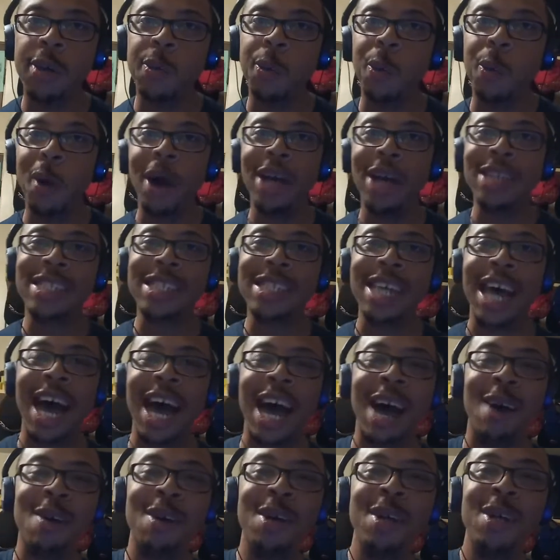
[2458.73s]
one
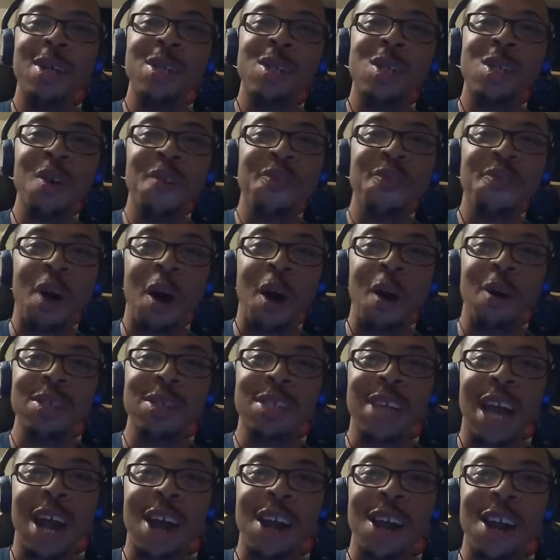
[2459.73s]
time. TuPhonez
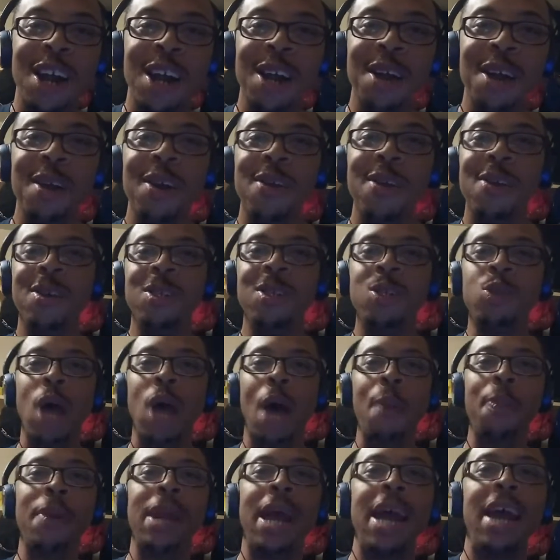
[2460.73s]
out here
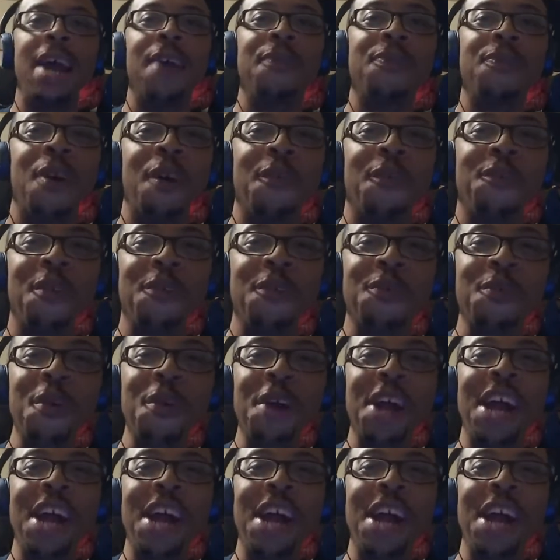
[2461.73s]
dropping that info for free.